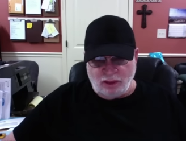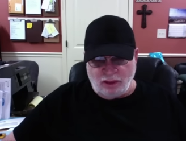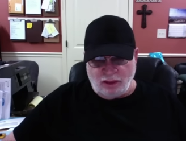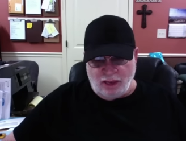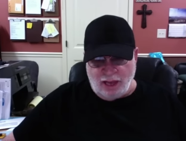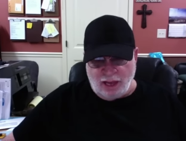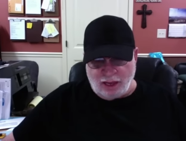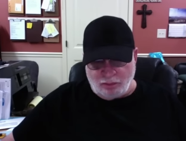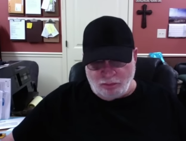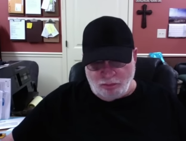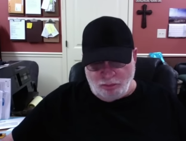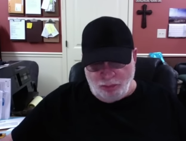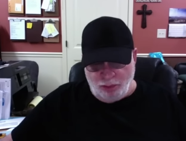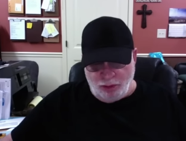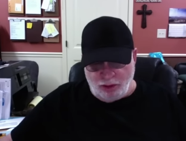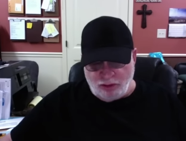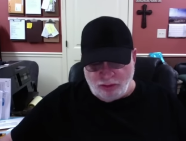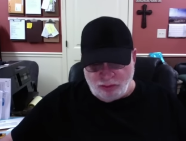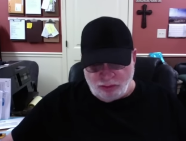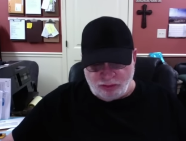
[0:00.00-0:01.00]
Like
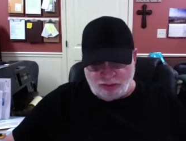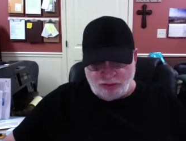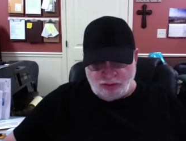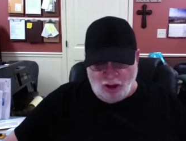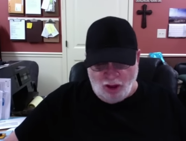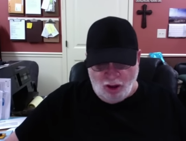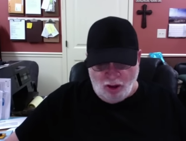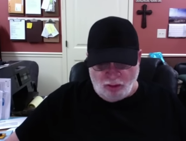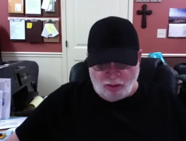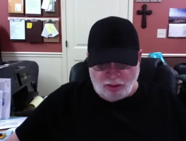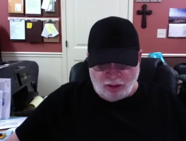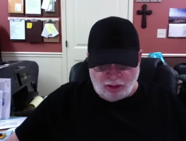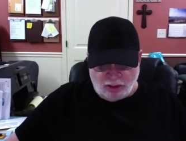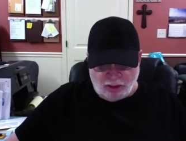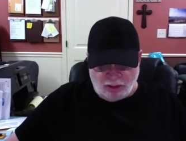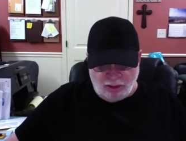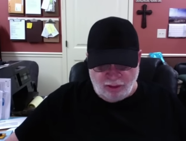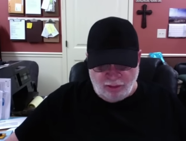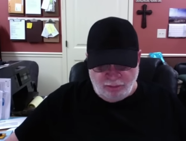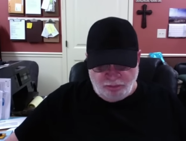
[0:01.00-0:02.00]
Bush was
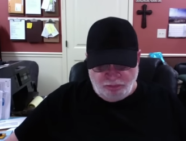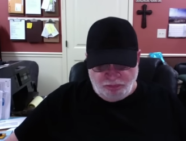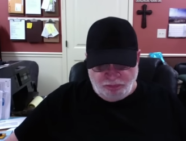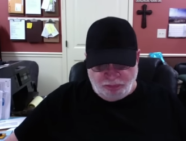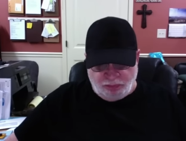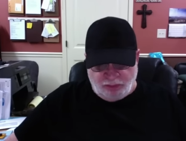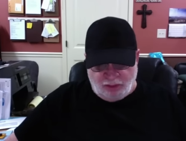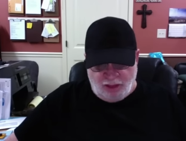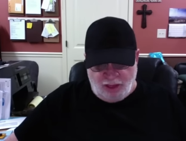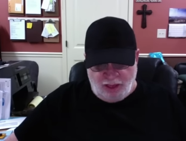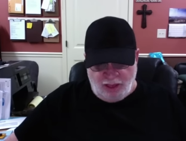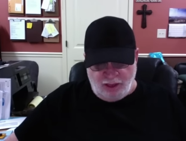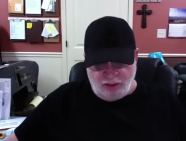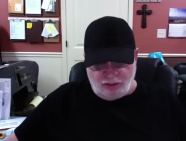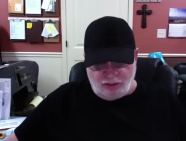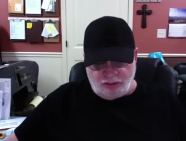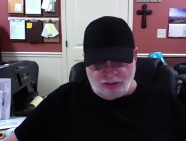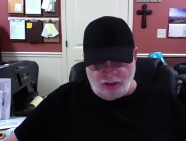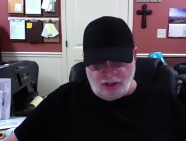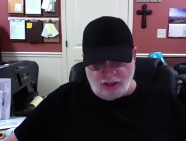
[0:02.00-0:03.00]
talking,
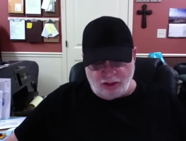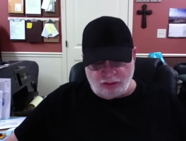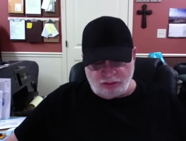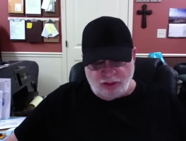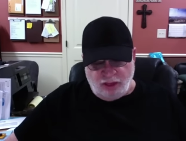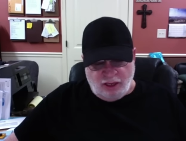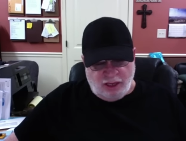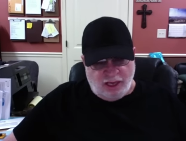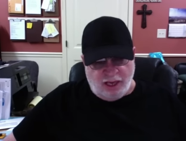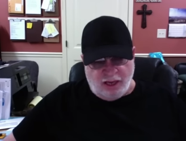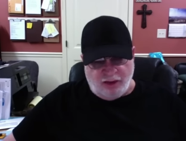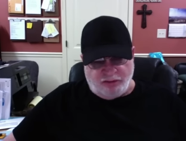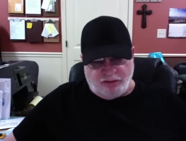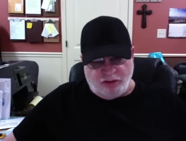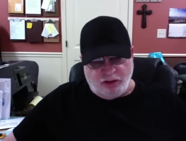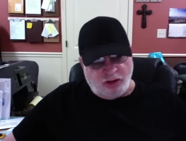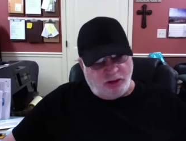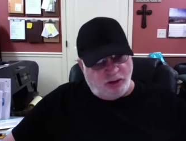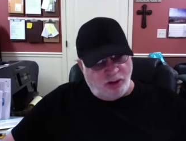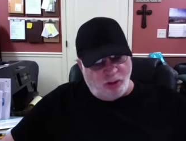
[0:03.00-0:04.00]
he says, If
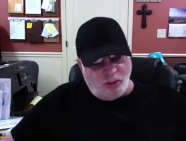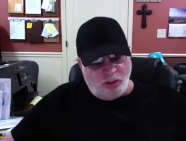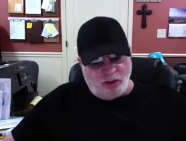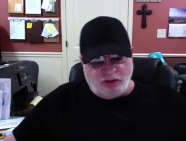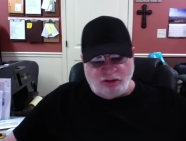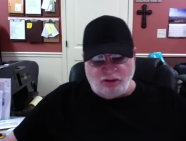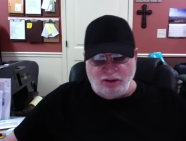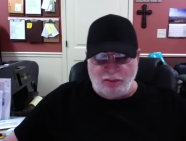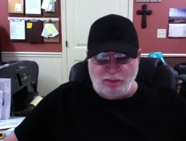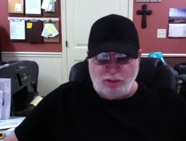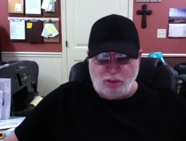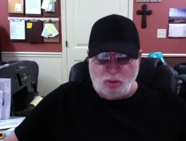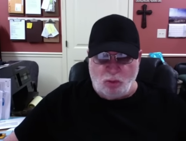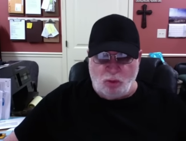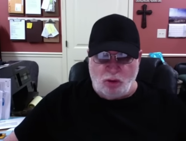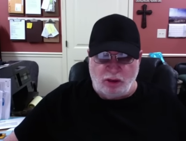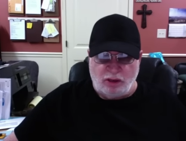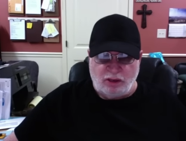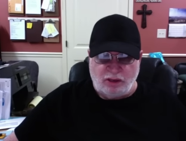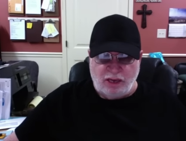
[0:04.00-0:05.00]
you do it to me
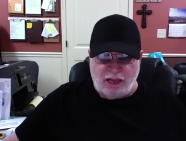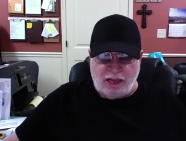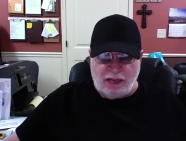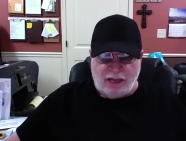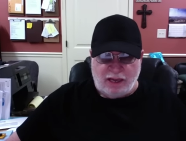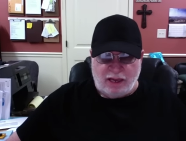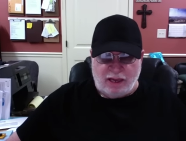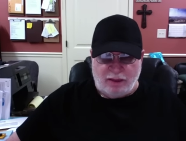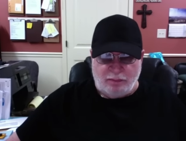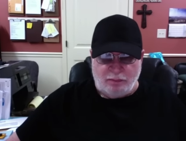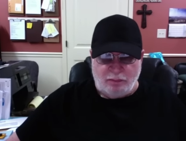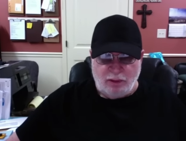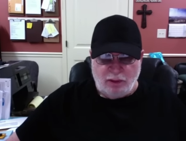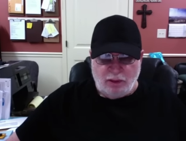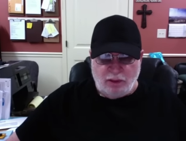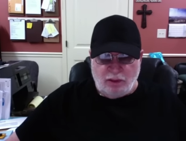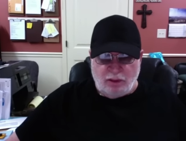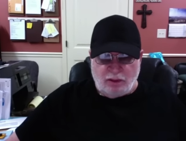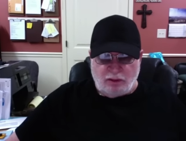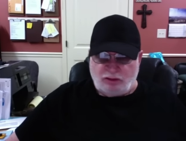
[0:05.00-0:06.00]
one time,
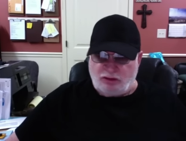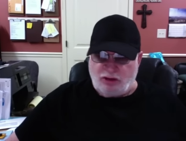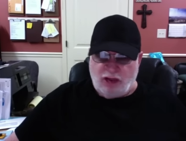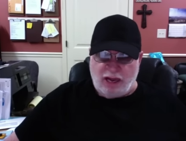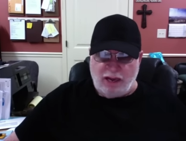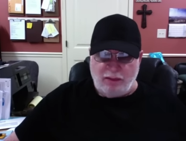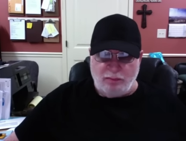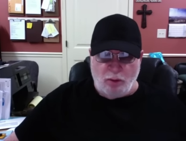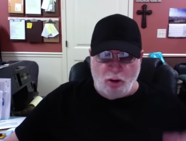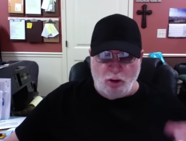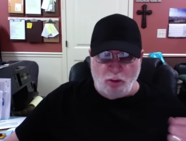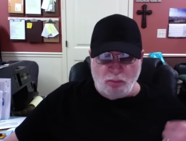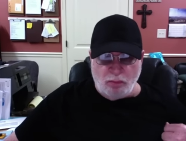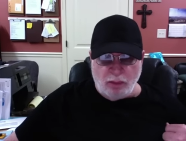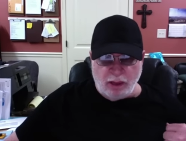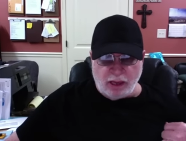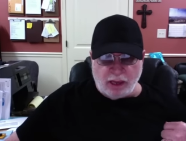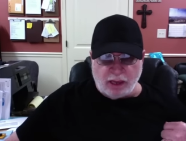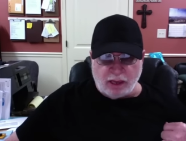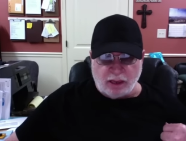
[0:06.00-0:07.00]
shame on
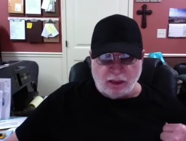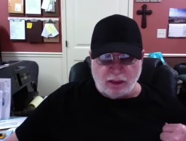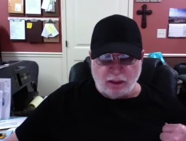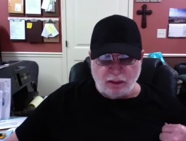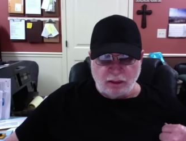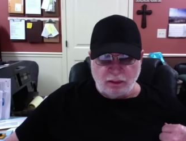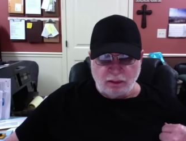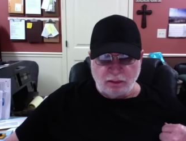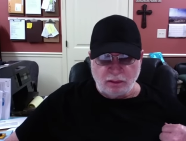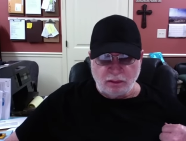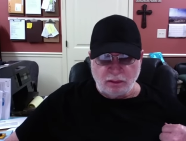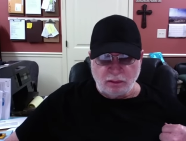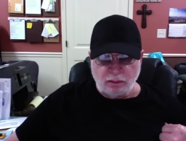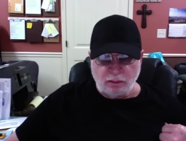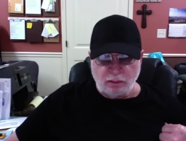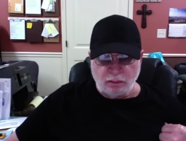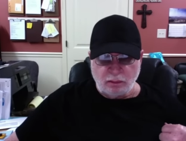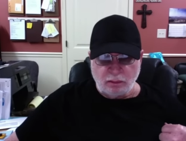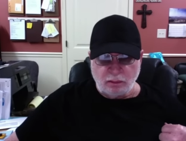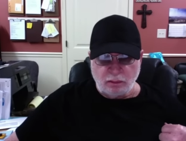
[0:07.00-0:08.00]
me.
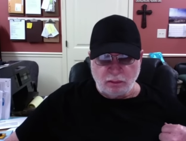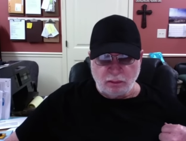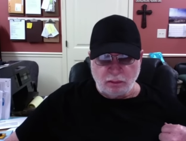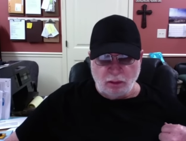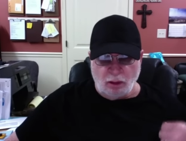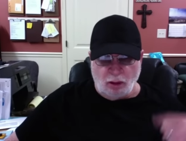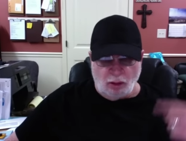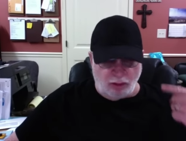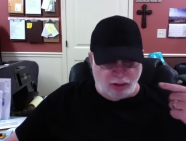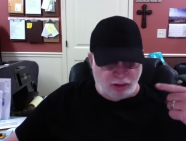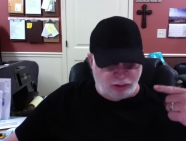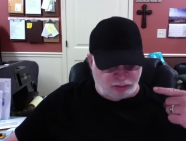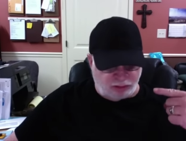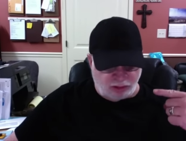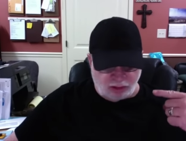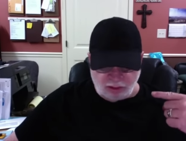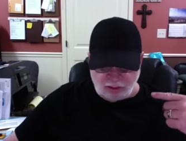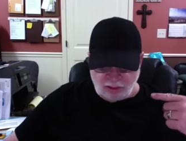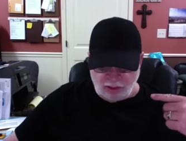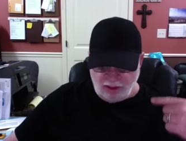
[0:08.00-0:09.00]
Or is
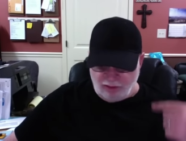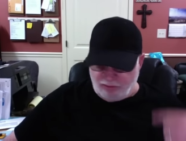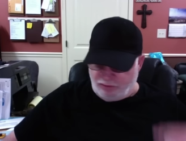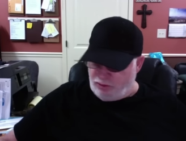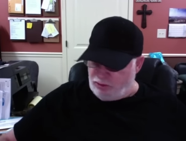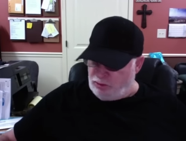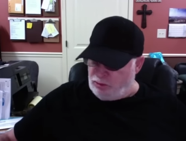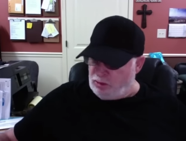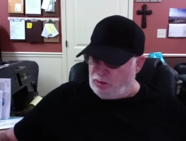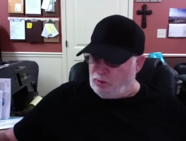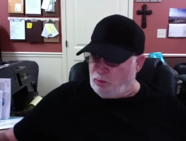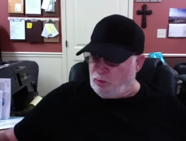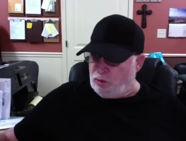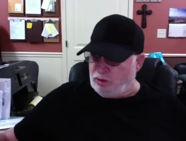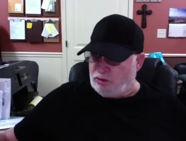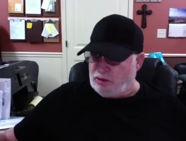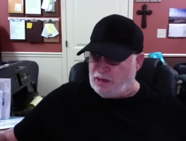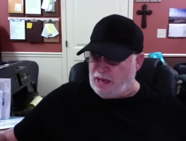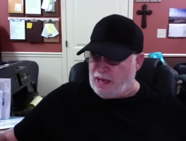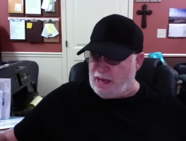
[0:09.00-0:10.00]
it, if you do it
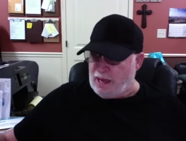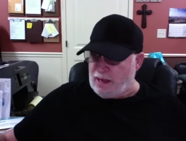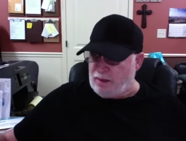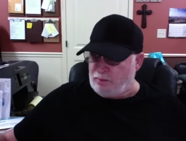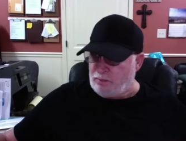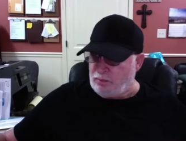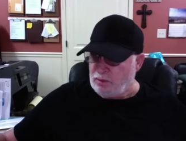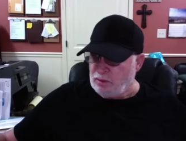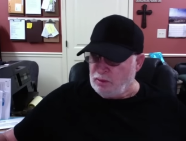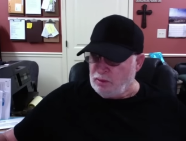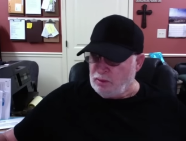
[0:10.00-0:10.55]
one time,